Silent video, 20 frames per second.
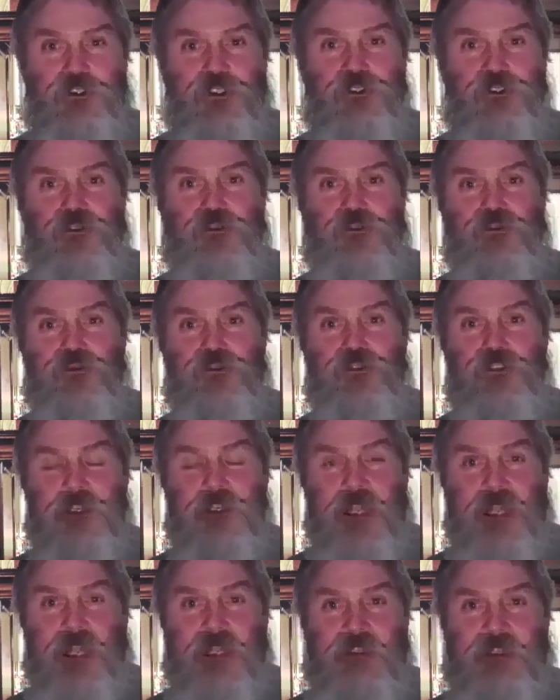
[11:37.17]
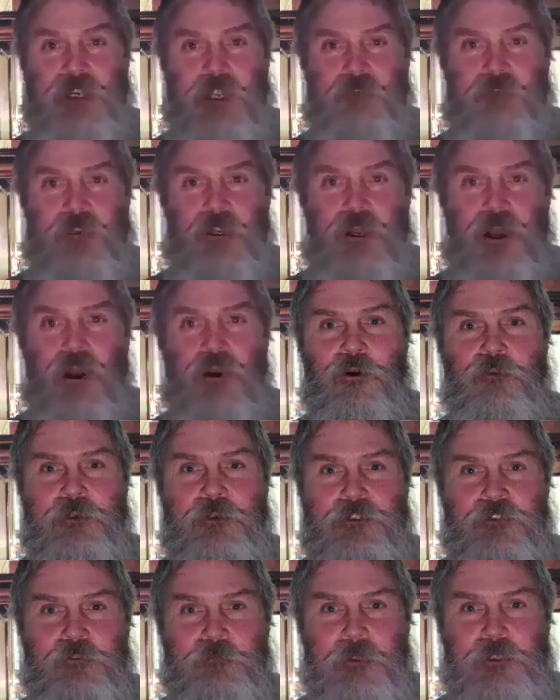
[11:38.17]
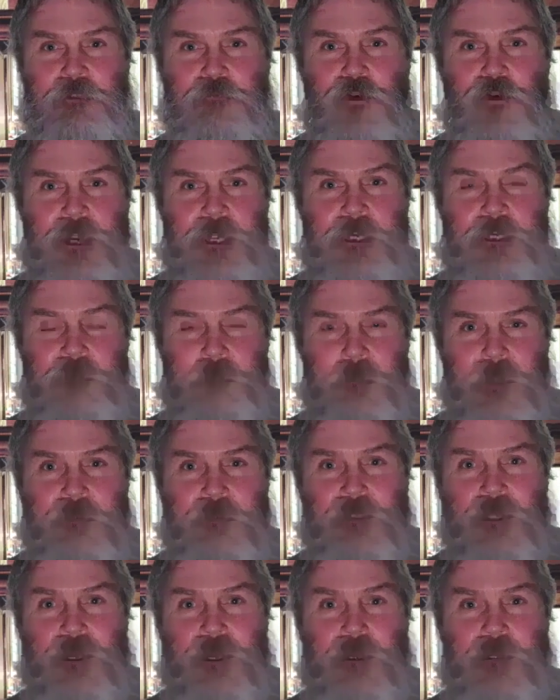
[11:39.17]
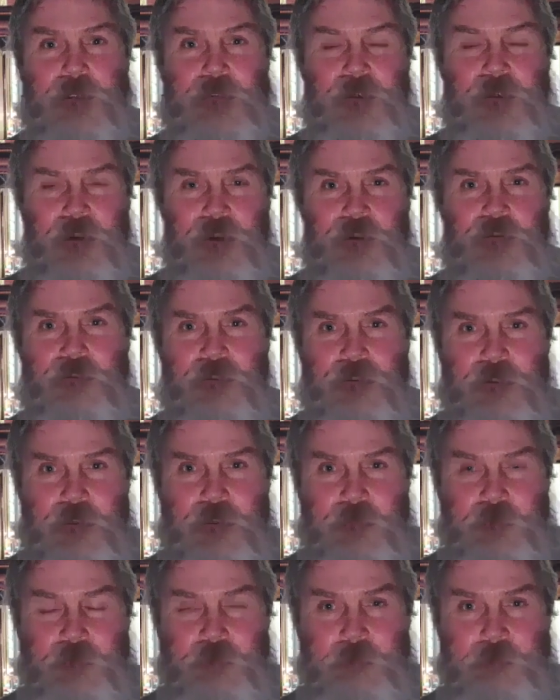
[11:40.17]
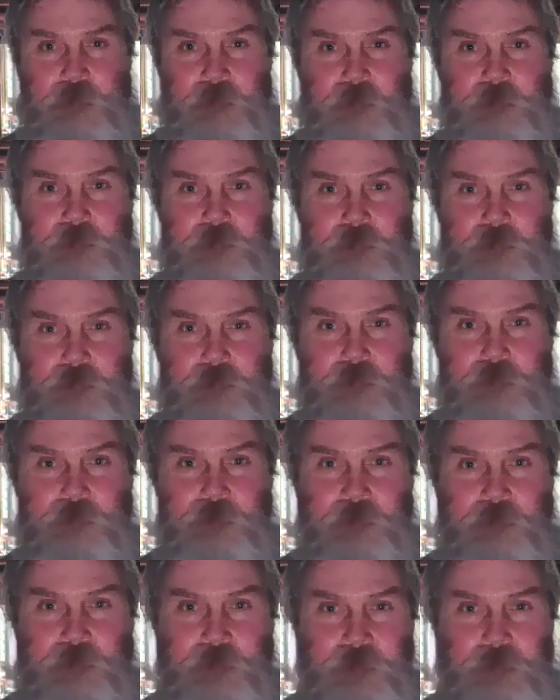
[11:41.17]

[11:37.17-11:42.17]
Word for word: To accept the Jews as having always been right about God all along.